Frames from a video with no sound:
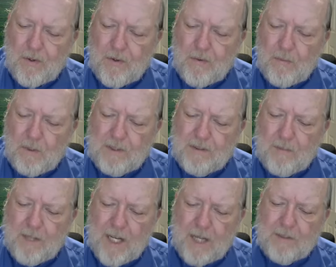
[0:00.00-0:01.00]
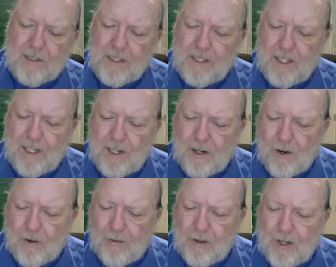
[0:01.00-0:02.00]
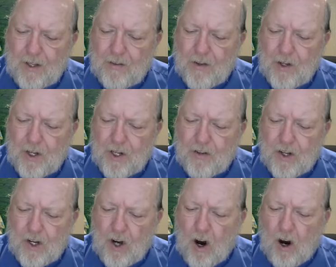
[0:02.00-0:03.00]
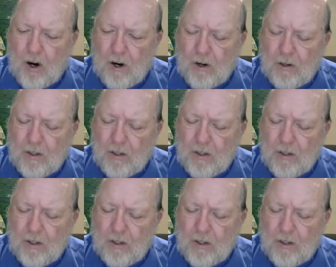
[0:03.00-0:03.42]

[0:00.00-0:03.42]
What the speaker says: We sometimes hear the call